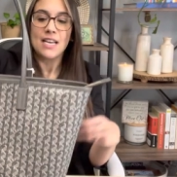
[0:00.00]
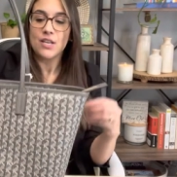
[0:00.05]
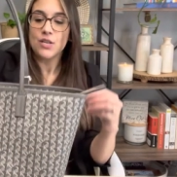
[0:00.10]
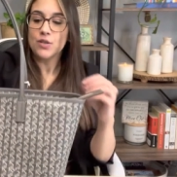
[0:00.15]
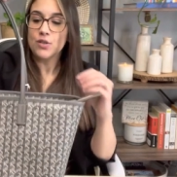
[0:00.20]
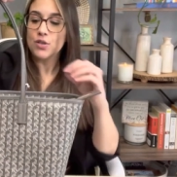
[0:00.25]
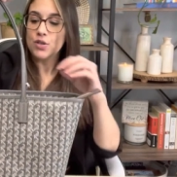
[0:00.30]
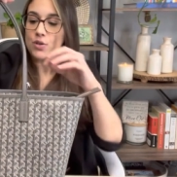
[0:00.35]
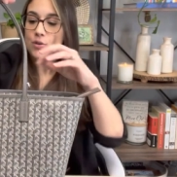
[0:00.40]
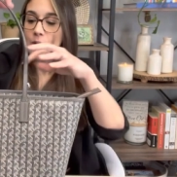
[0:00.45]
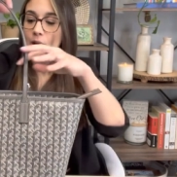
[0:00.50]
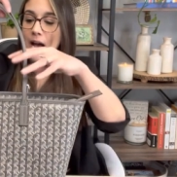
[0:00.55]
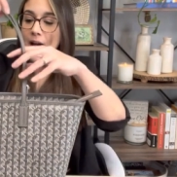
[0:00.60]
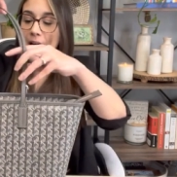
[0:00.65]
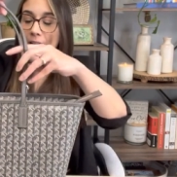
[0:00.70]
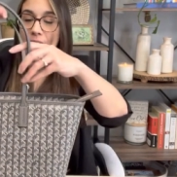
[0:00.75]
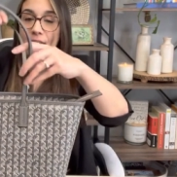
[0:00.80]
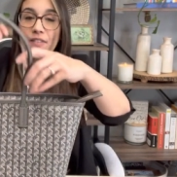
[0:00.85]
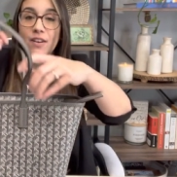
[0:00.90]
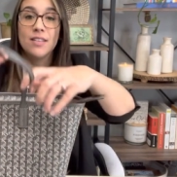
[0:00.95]
You do
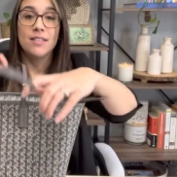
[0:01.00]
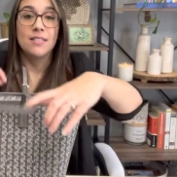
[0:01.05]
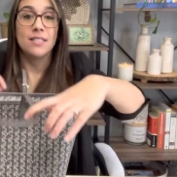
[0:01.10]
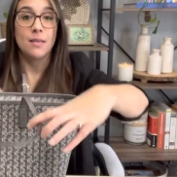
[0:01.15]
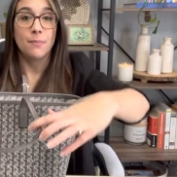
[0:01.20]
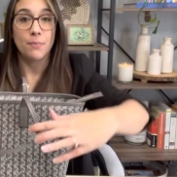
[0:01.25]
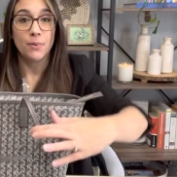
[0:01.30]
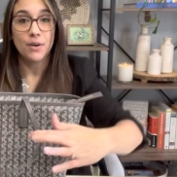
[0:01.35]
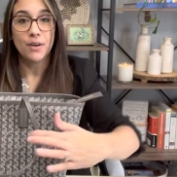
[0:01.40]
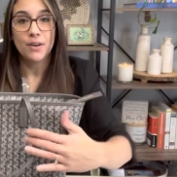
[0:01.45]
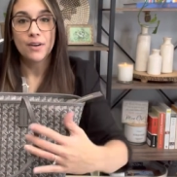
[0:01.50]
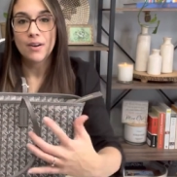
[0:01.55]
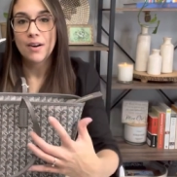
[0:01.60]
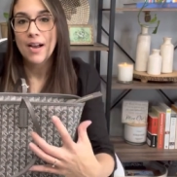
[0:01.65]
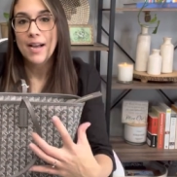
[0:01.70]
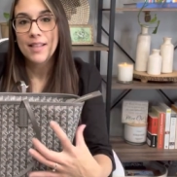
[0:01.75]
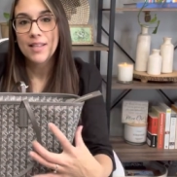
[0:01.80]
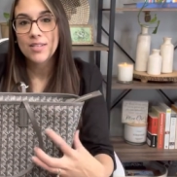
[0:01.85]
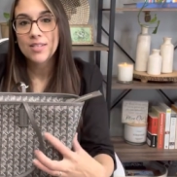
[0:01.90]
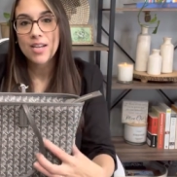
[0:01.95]
have a zipper
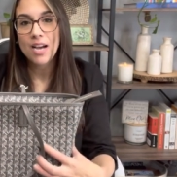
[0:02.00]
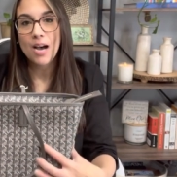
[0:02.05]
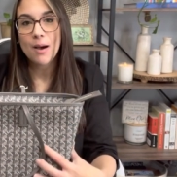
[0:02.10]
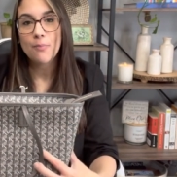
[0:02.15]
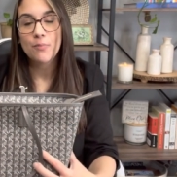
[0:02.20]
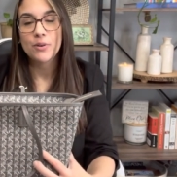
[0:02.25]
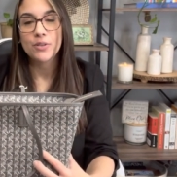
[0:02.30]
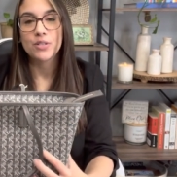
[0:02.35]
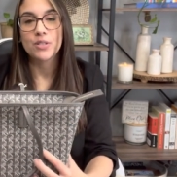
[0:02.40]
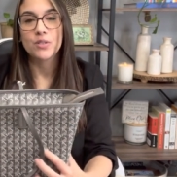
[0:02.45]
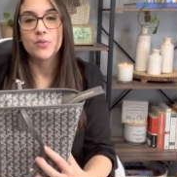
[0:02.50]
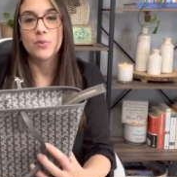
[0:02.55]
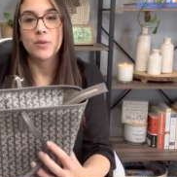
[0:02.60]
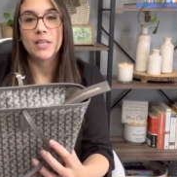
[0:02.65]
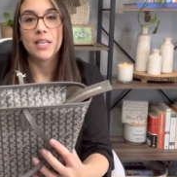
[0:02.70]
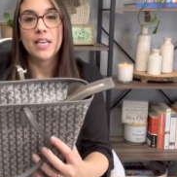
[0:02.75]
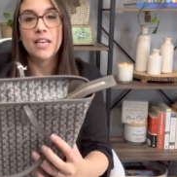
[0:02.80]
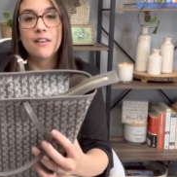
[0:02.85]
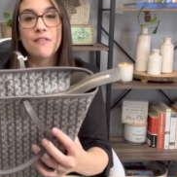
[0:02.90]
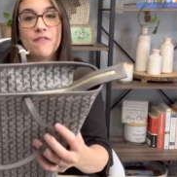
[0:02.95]
at the top which is
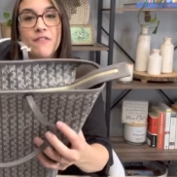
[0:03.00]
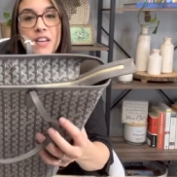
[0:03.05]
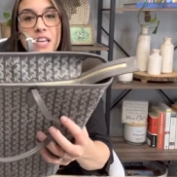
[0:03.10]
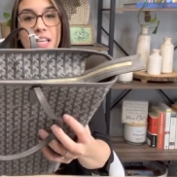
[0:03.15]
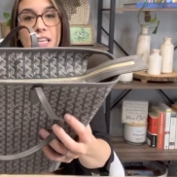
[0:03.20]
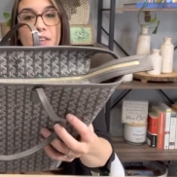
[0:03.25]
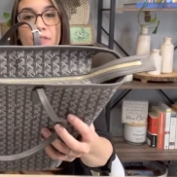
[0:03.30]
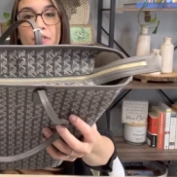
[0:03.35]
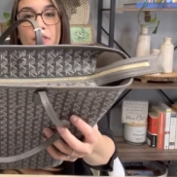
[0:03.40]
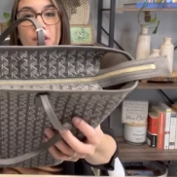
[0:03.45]
really convenient for